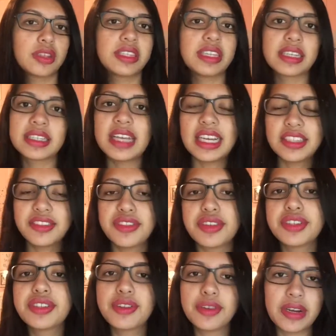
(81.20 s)
successful
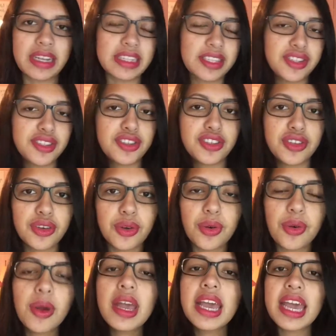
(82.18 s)
students
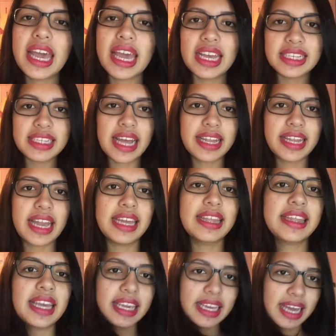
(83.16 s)
do is that they
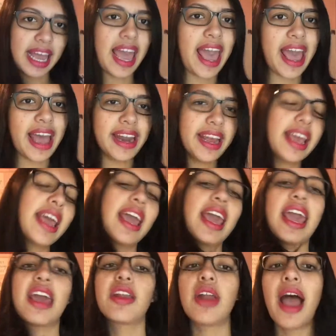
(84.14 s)
think ahead.
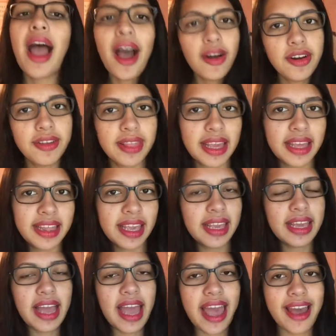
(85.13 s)
And how do they
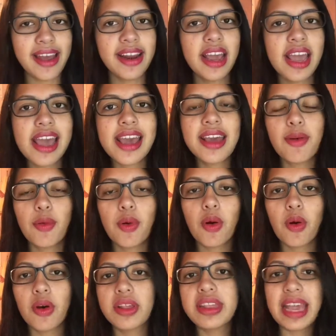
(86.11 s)
think ahead?
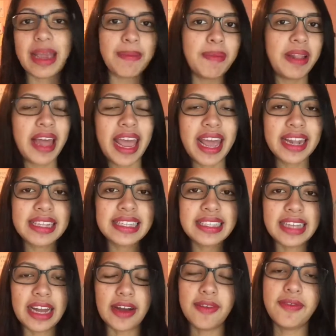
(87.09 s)
Well, they plan
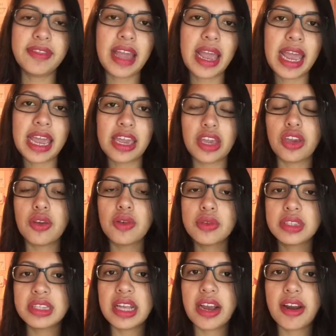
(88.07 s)
stuff. They
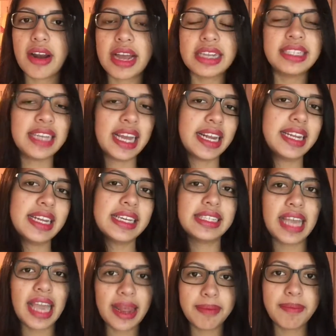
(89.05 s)
use their
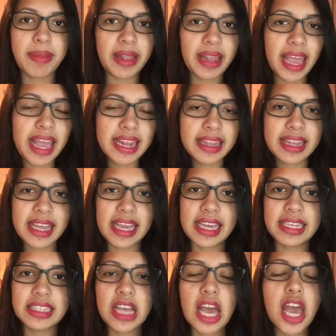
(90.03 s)
agendas and plan
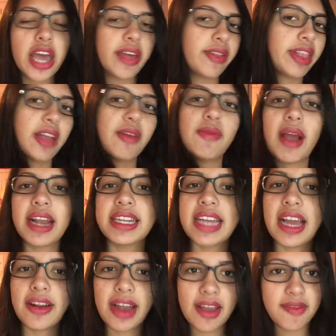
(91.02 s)
things. They write
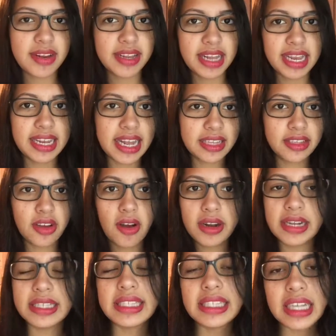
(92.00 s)
down everything that's
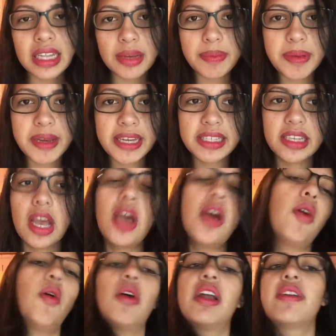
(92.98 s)
on the syllabus,
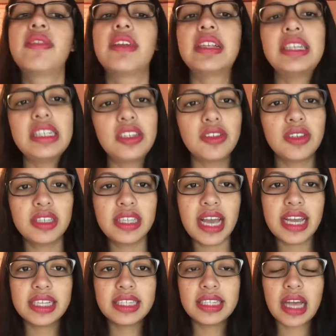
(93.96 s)
or if the teacher
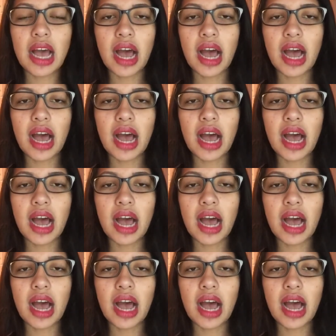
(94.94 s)
says